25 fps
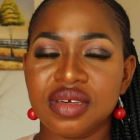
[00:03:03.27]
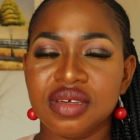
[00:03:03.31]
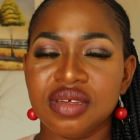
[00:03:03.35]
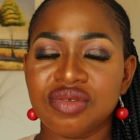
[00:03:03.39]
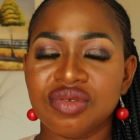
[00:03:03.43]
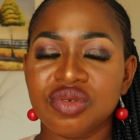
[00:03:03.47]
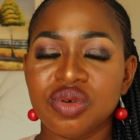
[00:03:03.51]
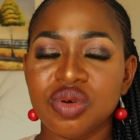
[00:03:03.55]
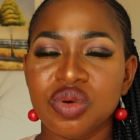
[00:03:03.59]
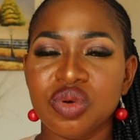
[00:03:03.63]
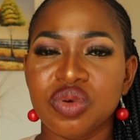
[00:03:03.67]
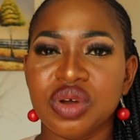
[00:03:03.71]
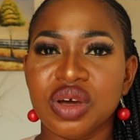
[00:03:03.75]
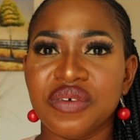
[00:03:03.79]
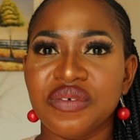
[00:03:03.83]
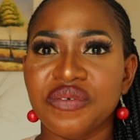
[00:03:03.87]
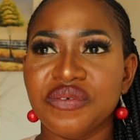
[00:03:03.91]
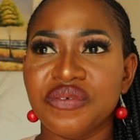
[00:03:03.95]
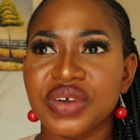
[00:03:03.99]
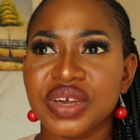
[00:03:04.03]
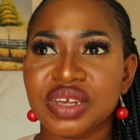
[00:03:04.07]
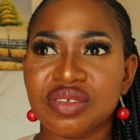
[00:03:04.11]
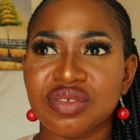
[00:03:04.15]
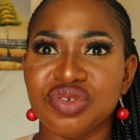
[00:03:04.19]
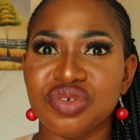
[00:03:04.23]
It's not going to
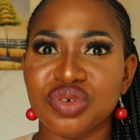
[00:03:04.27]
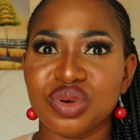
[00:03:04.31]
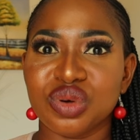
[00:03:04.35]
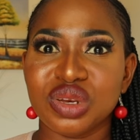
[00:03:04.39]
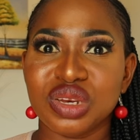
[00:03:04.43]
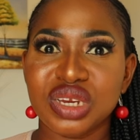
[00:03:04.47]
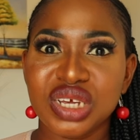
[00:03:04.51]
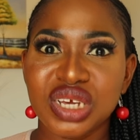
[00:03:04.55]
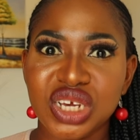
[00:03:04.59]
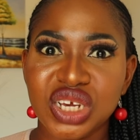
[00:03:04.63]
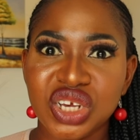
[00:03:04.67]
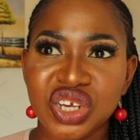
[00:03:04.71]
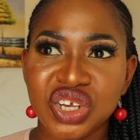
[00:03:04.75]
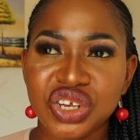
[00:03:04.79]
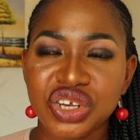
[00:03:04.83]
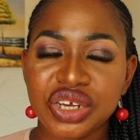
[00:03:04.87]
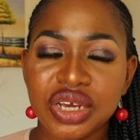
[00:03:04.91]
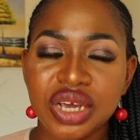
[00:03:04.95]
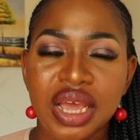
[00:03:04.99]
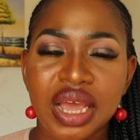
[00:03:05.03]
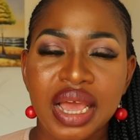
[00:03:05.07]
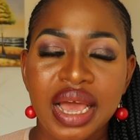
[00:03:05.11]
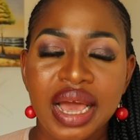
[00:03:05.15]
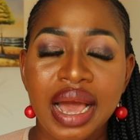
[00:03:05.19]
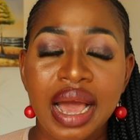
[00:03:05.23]
affect your
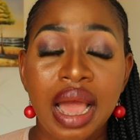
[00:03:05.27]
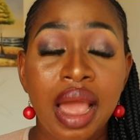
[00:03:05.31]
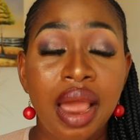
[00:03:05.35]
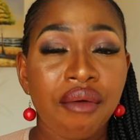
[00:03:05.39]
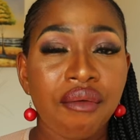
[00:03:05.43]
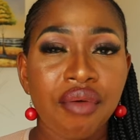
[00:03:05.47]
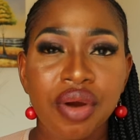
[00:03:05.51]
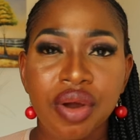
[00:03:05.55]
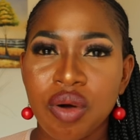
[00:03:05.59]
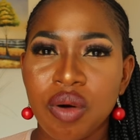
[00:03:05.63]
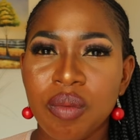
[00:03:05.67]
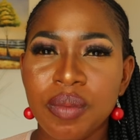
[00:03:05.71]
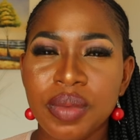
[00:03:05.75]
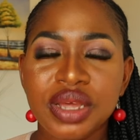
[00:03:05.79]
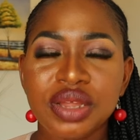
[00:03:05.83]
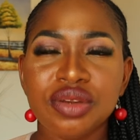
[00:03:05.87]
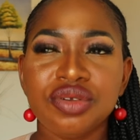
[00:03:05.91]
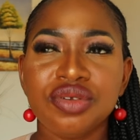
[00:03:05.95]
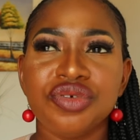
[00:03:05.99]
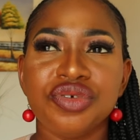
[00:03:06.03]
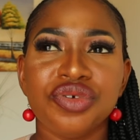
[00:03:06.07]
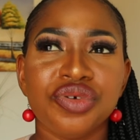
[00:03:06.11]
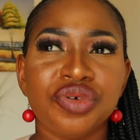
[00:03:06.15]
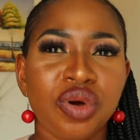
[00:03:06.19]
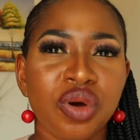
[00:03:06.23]
niche. I
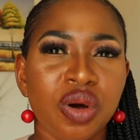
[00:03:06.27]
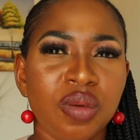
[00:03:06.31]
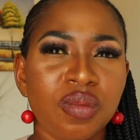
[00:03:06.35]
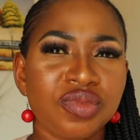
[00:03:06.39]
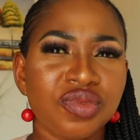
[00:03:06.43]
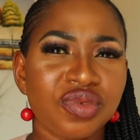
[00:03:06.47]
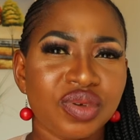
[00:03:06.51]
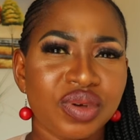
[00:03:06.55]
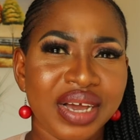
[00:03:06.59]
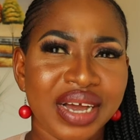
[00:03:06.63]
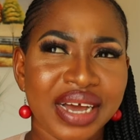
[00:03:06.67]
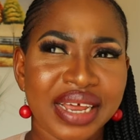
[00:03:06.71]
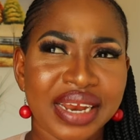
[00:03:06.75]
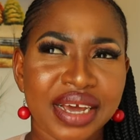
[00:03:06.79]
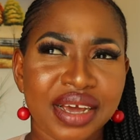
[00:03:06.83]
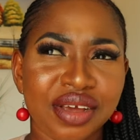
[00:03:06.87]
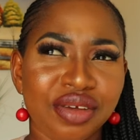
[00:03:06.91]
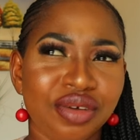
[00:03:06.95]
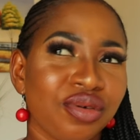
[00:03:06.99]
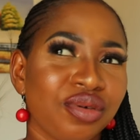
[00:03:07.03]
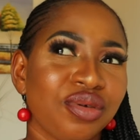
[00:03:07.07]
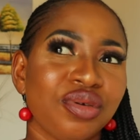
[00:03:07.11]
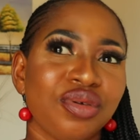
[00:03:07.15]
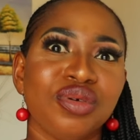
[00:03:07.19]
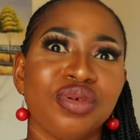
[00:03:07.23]
recommend you come to Ghana.
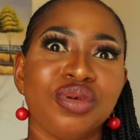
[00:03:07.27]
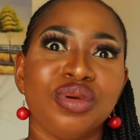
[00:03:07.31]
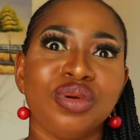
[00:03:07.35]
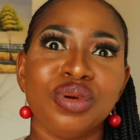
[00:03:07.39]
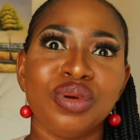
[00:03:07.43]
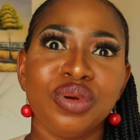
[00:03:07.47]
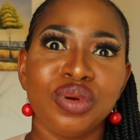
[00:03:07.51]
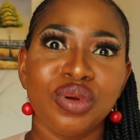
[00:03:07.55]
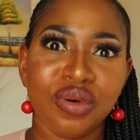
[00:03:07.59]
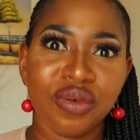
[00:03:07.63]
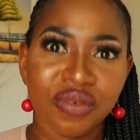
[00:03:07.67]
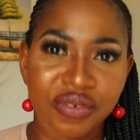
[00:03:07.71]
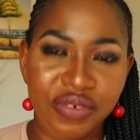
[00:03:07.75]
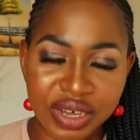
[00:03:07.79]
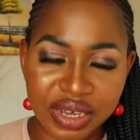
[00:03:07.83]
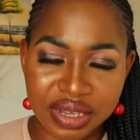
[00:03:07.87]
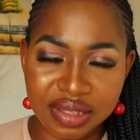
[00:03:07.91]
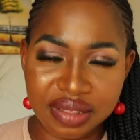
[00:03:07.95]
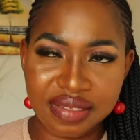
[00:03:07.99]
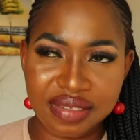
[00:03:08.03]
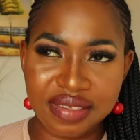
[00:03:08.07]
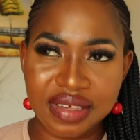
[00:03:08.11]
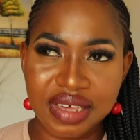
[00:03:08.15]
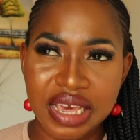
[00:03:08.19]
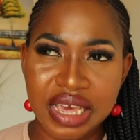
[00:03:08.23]
You're going to love
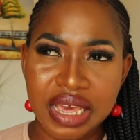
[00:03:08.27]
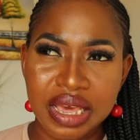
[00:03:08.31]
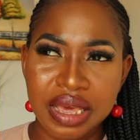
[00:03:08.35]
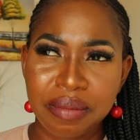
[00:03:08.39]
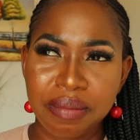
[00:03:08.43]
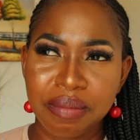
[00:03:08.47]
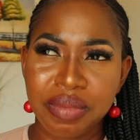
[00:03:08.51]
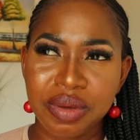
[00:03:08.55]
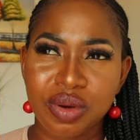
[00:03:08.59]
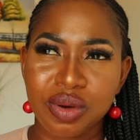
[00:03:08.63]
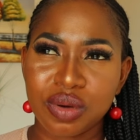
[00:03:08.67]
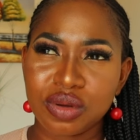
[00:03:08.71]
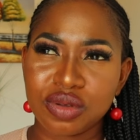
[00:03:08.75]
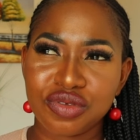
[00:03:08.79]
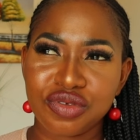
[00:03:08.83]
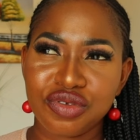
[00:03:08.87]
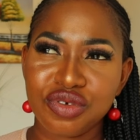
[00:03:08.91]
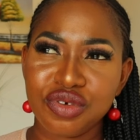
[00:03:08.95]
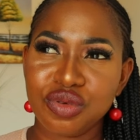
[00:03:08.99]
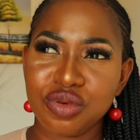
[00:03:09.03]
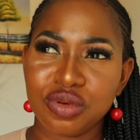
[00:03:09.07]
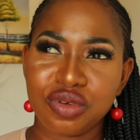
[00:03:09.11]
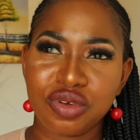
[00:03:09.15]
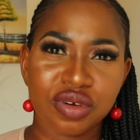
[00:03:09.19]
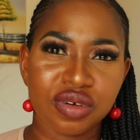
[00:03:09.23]
it because
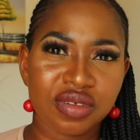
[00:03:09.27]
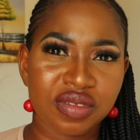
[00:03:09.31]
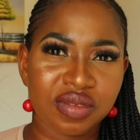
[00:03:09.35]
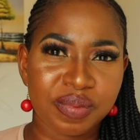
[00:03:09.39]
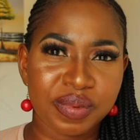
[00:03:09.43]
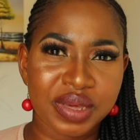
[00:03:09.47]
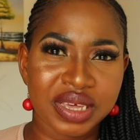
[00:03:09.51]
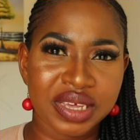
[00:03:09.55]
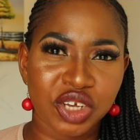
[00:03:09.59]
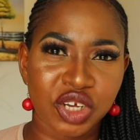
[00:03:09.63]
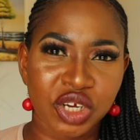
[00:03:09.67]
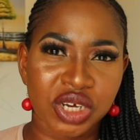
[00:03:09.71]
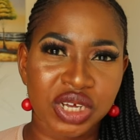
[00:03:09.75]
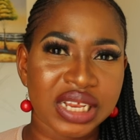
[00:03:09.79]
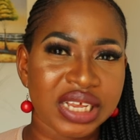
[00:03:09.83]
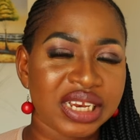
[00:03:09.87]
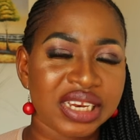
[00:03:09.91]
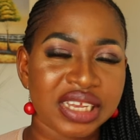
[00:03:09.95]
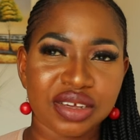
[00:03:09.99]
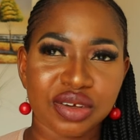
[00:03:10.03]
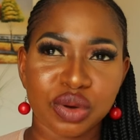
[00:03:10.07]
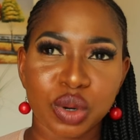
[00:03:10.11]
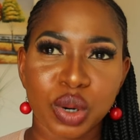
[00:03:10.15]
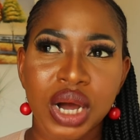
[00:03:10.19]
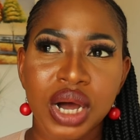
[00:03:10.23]
you will just be chilling
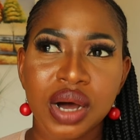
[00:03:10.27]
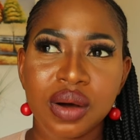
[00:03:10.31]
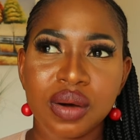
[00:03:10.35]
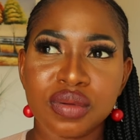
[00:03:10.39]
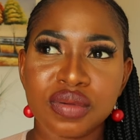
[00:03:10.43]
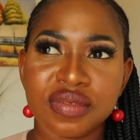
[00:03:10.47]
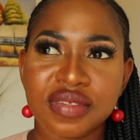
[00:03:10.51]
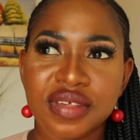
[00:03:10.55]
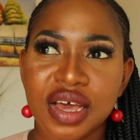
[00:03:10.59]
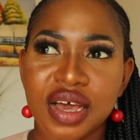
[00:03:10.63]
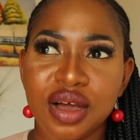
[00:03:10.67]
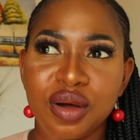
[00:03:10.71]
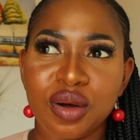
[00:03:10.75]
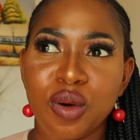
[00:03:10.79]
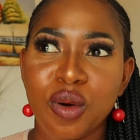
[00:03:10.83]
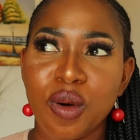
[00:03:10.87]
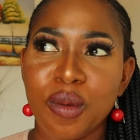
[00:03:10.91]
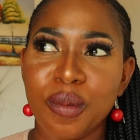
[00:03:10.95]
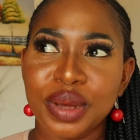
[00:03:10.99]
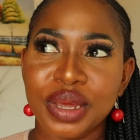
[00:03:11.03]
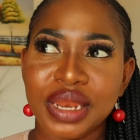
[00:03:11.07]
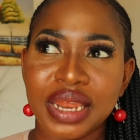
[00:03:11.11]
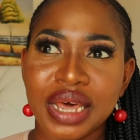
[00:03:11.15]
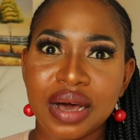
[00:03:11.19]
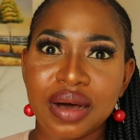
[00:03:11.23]
in your house and
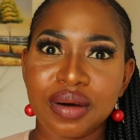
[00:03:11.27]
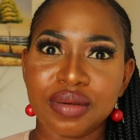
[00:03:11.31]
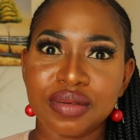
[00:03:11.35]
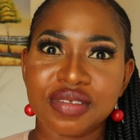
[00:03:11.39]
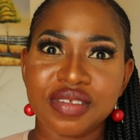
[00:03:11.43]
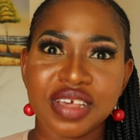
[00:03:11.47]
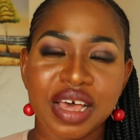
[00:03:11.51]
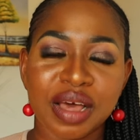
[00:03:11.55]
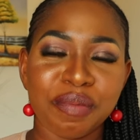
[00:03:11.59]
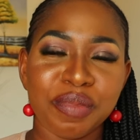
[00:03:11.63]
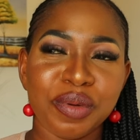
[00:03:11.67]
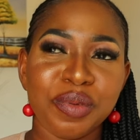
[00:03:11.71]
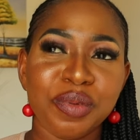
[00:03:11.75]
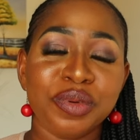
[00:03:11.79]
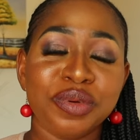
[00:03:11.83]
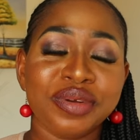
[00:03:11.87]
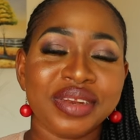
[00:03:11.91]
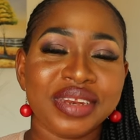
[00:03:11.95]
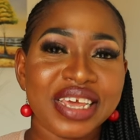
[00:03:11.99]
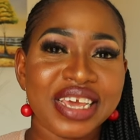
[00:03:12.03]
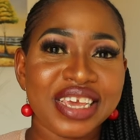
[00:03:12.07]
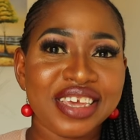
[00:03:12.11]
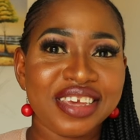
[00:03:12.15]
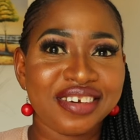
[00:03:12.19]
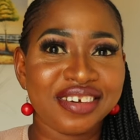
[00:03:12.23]
coming out, and people
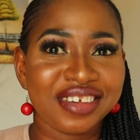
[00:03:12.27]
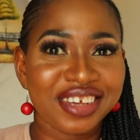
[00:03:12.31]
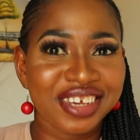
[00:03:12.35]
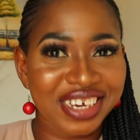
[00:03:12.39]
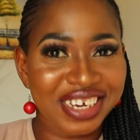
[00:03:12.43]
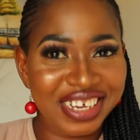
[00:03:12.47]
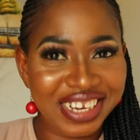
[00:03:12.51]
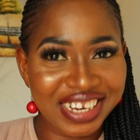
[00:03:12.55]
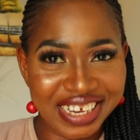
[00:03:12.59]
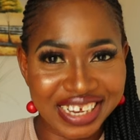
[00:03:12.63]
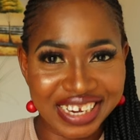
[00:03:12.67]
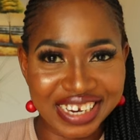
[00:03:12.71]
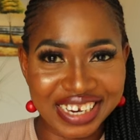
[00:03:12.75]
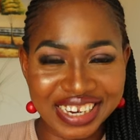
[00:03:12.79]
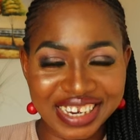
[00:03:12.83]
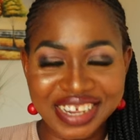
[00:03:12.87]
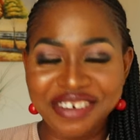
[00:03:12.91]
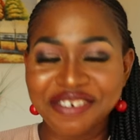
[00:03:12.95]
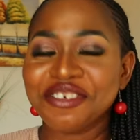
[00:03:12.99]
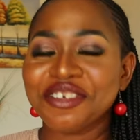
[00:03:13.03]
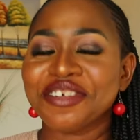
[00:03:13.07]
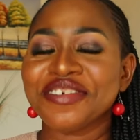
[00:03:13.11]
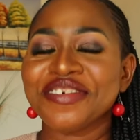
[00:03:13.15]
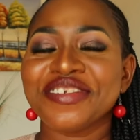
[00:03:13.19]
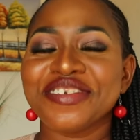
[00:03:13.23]
would think you're chilling. They
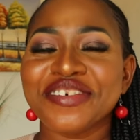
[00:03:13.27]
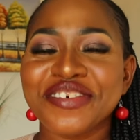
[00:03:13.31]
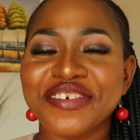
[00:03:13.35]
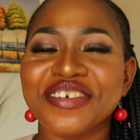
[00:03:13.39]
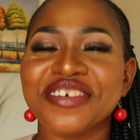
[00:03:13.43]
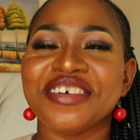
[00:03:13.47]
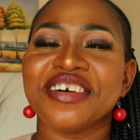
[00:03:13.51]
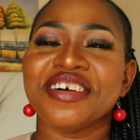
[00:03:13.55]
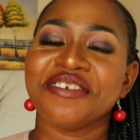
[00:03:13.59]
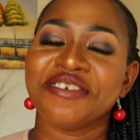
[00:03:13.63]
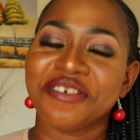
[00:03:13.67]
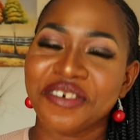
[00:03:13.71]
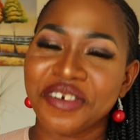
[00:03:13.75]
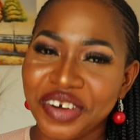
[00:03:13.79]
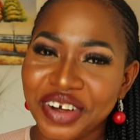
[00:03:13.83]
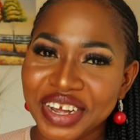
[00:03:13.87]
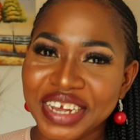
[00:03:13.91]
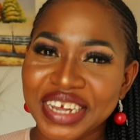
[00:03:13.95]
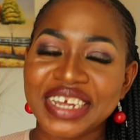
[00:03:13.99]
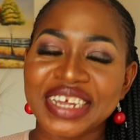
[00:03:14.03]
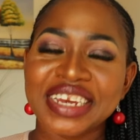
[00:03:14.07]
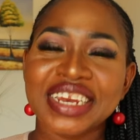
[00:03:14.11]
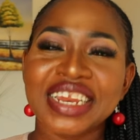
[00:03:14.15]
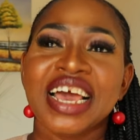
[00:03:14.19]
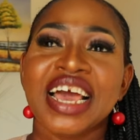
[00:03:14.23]
wouldn't know you're
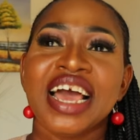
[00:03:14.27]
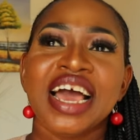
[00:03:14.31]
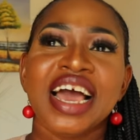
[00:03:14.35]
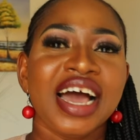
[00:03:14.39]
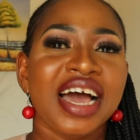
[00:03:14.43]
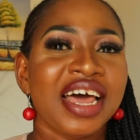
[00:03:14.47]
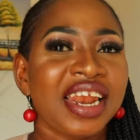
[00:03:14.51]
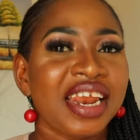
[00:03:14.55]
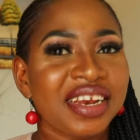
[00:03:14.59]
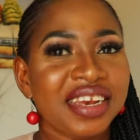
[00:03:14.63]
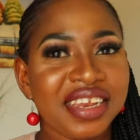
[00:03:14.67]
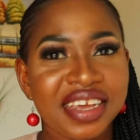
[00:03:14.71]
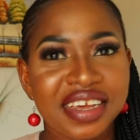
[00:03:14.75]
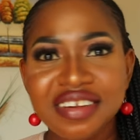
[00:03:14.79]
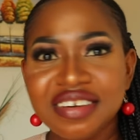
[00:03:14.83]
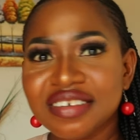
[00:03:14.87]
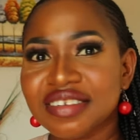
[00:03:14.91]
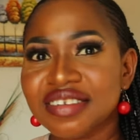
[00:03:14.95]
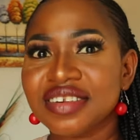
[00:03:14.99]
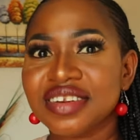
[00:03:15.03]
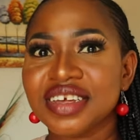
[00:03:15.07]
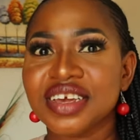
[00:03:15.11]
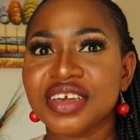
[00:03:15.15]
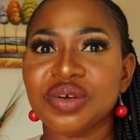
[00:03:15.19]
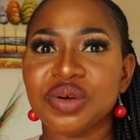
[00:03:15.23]
working. And at the end of
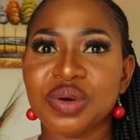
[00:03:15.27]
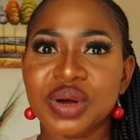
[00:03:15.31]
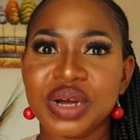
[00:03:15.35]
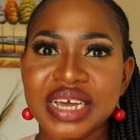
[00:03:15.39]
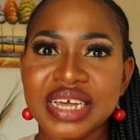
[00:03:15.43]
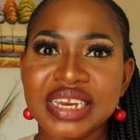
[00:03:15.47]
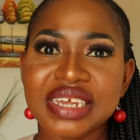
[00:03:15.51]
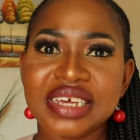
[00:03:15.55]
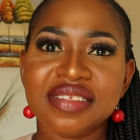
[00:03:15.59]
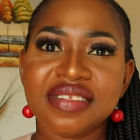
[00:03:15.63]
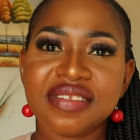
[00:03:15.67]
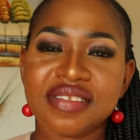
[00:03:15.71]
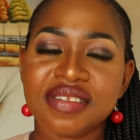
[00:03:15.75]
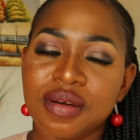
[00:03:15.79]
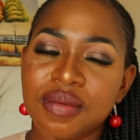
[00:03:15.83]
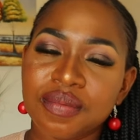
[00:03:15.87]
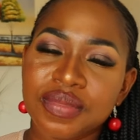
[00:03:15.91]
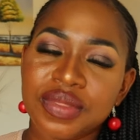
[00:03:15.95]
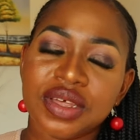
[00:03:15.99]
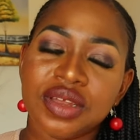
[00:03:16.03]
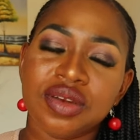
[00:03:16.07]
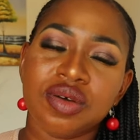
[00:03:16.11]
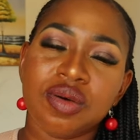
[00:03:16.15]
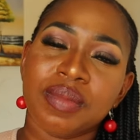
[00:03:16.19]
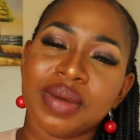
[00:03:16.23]
the day, you're earning
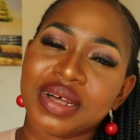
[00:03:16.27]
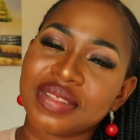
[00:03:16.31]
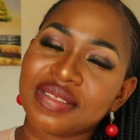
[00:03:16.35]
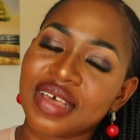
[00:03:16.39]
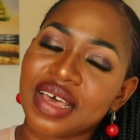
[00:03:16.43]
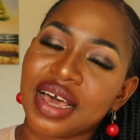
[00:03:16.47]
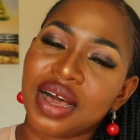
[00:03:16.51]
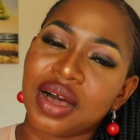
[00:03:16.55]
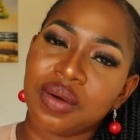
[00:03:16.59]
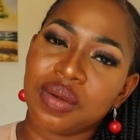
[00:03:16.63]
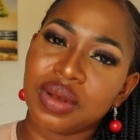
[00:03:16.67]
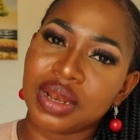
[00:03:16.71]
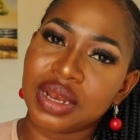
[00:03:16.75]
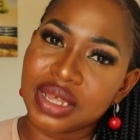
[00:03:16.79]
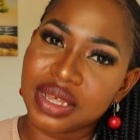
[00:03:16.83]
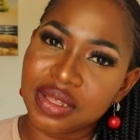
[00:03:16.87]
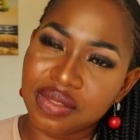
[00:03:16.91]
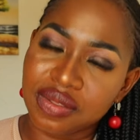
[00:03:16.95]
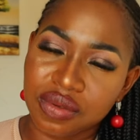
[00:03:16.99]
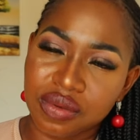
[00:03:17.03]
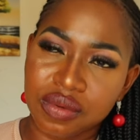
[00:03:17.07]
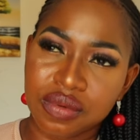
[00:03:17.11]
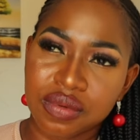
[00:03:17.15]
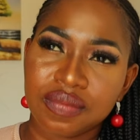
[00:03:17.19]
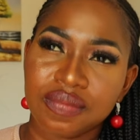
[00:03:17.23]
something, no matter how
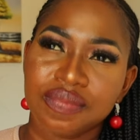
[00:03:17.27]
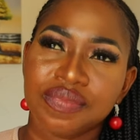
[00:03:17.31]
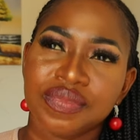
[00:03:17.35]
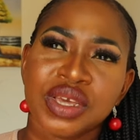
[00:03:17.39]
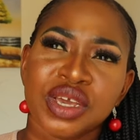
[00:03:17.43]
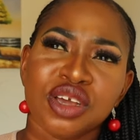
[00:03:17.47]
little.